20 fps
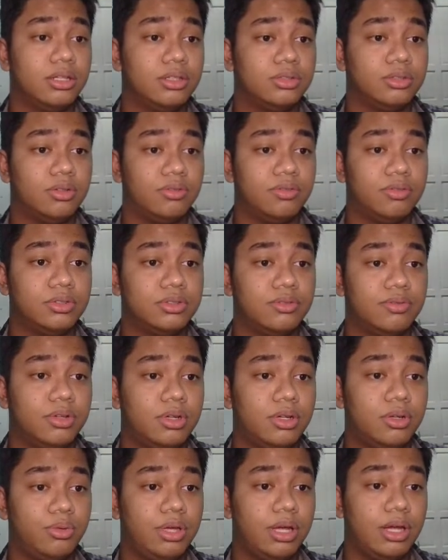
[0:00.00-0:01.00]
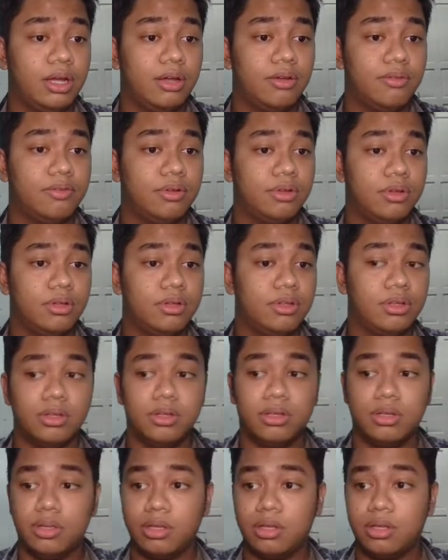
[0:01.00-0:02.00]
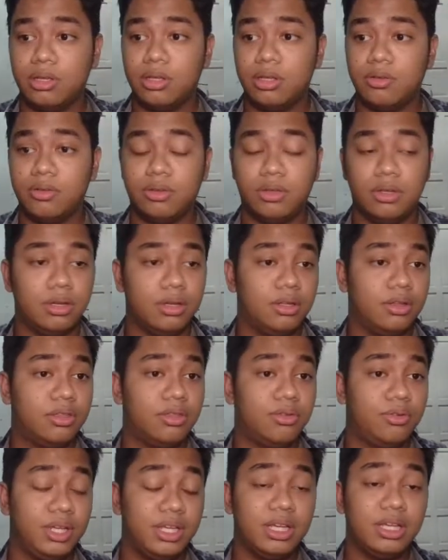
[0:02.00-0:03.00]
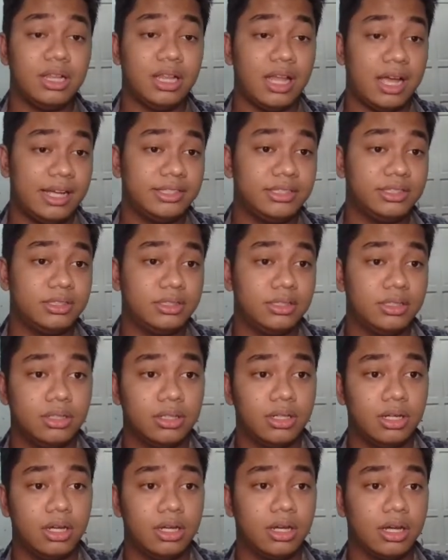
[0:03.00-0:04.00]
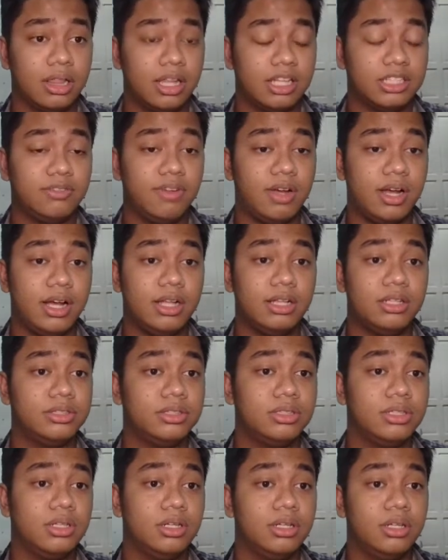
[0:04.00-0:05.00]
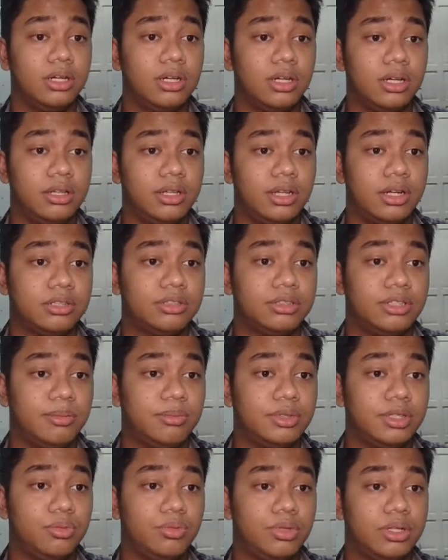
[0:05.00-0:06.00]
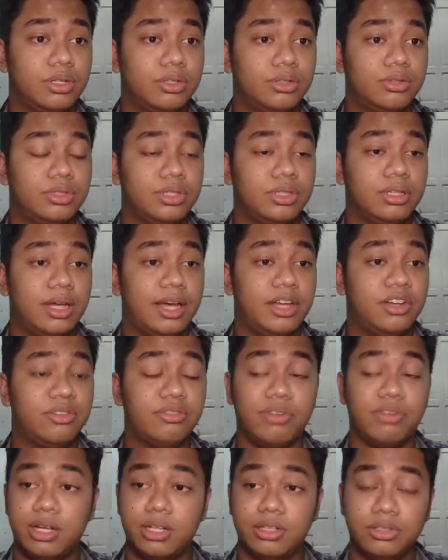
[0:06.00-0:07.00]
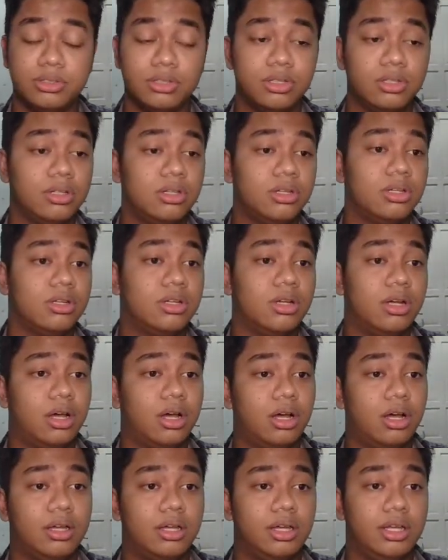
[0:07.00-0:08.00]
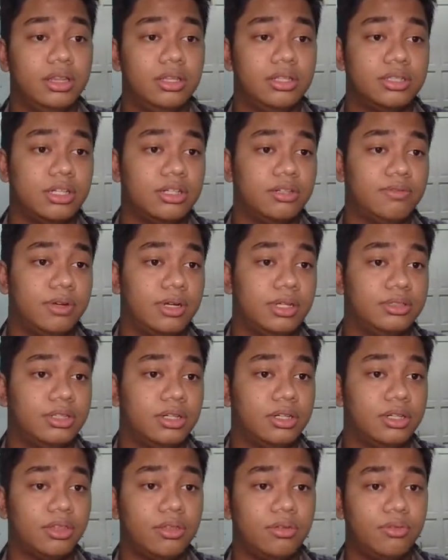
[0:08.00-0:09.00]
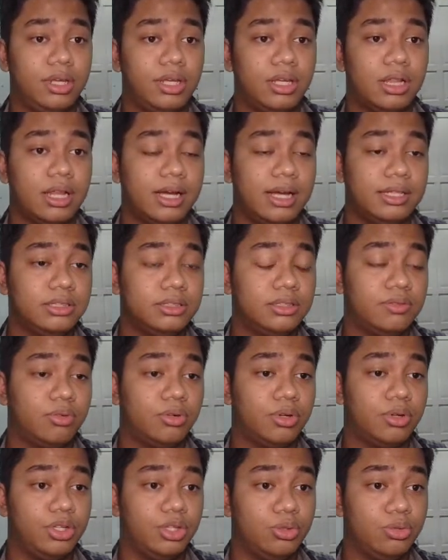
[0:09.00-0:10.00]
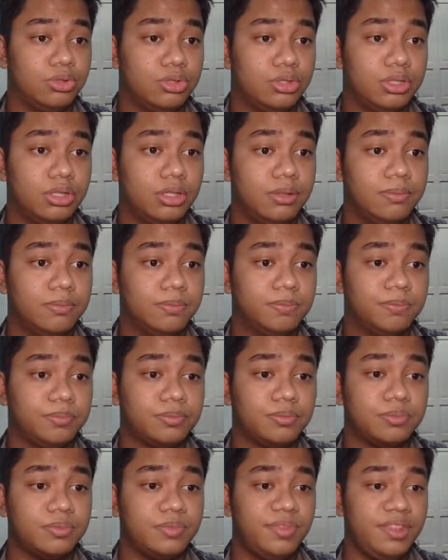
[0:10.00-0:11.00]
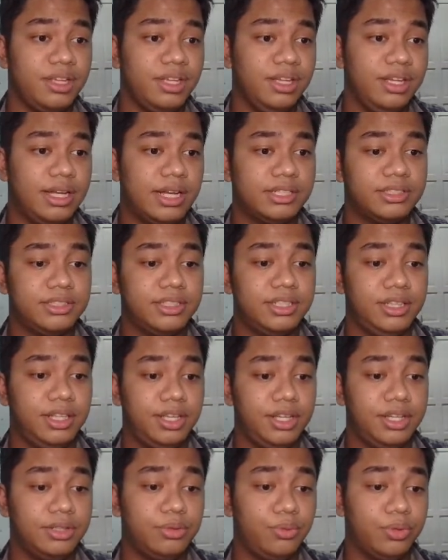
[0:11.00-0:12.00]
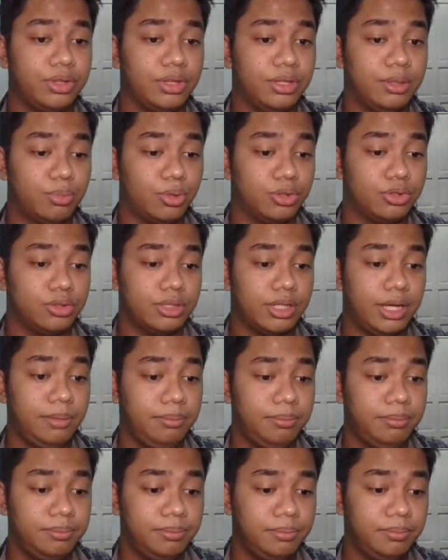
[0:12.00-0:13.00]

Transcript: So first of all, we have 3 class files that are separate. We are using the header files. In the header files, there are 3 class for user, as seen here with the prototype.